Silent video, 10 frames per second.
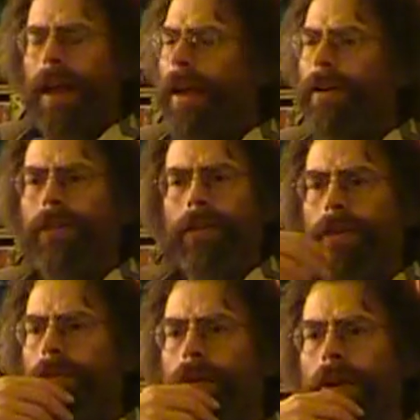And you just
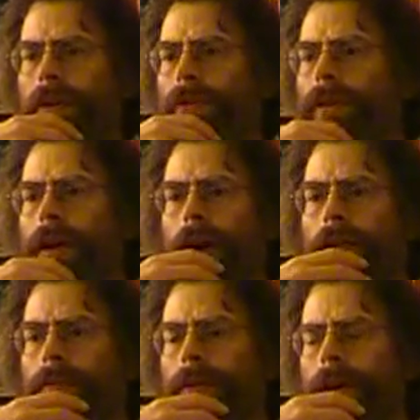don't want to do the
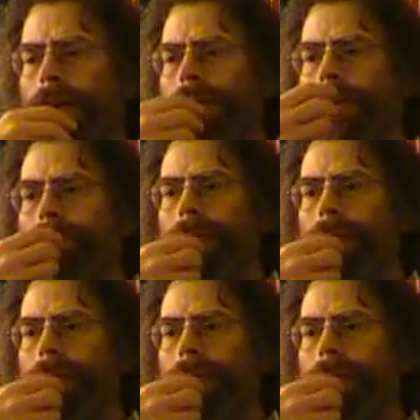exploration